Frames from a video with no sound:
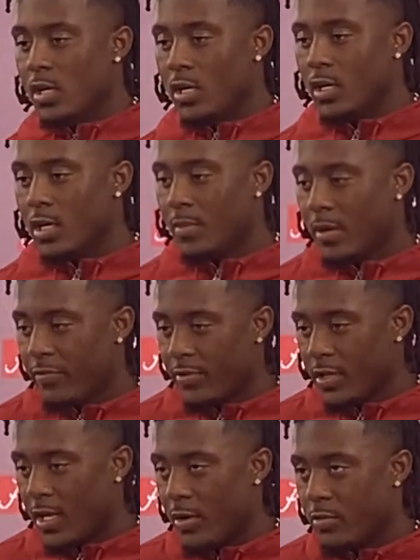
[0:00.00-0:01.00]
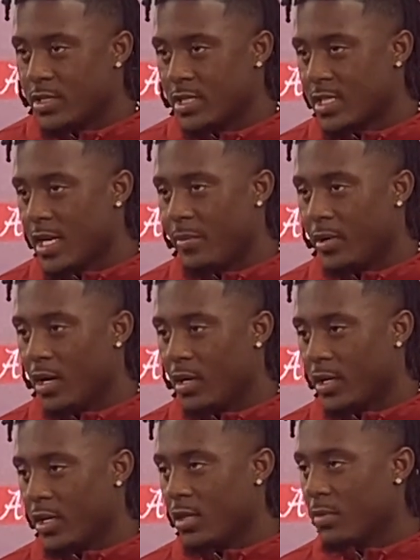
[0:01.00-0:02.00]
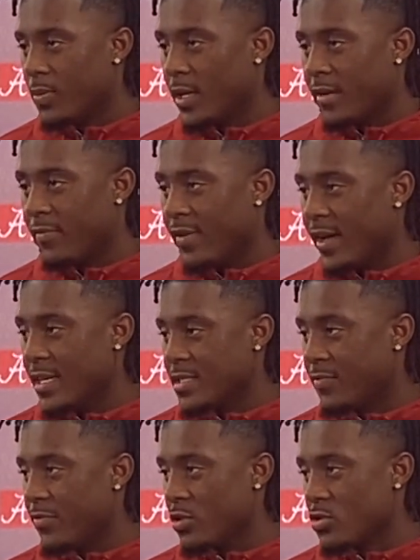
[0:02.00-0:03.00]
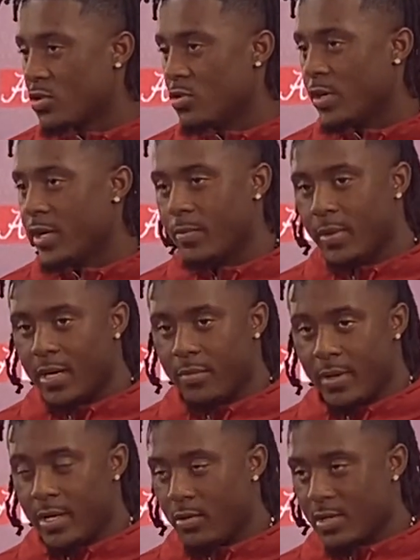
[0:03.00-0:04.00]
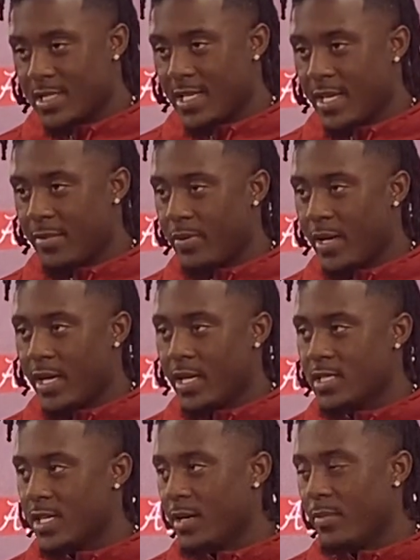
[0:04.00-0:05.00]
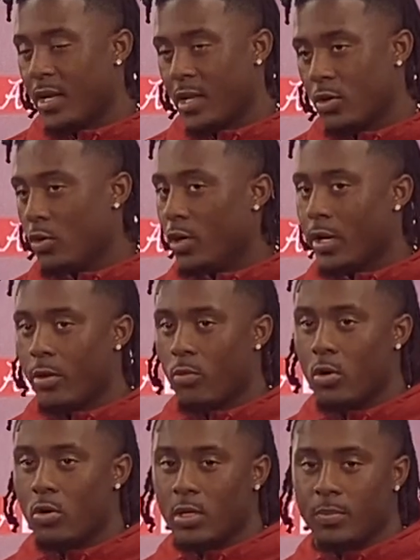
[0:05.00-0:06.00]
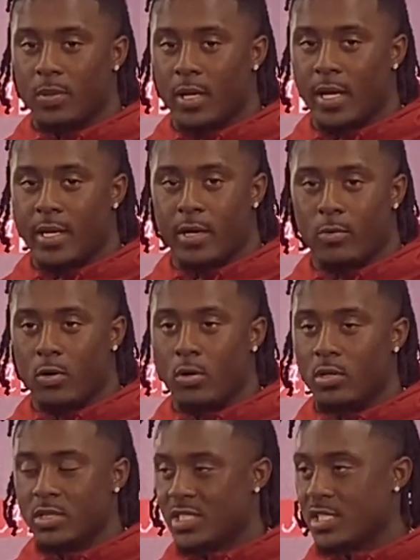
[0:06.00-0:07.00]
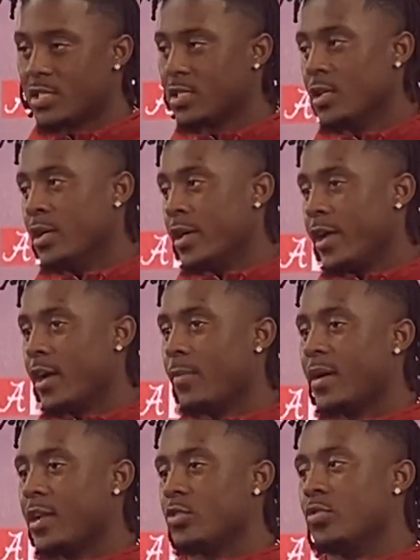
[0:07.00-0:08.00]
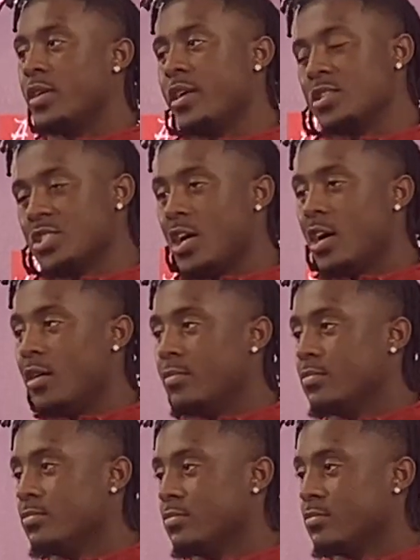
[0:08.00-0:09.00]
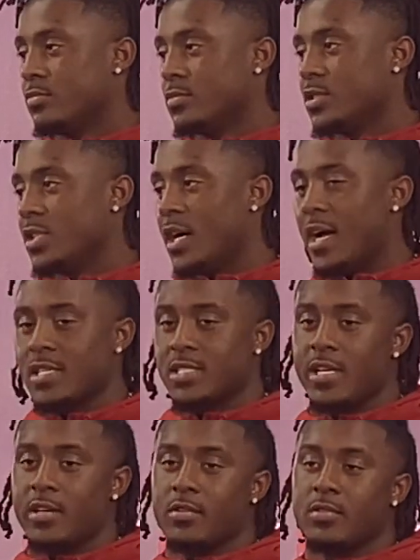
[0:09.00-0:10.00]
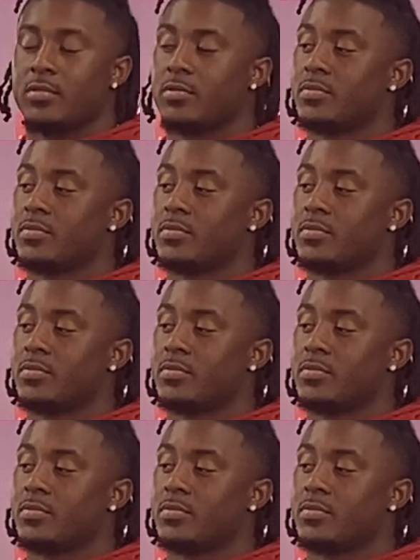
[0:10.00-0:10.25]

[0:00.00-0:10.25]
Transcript: I feel like we're just coming all together, playing fast and physical, everybody being on the same page, everybody knowing their role and playing their role, just everybody doing their job. So I stand.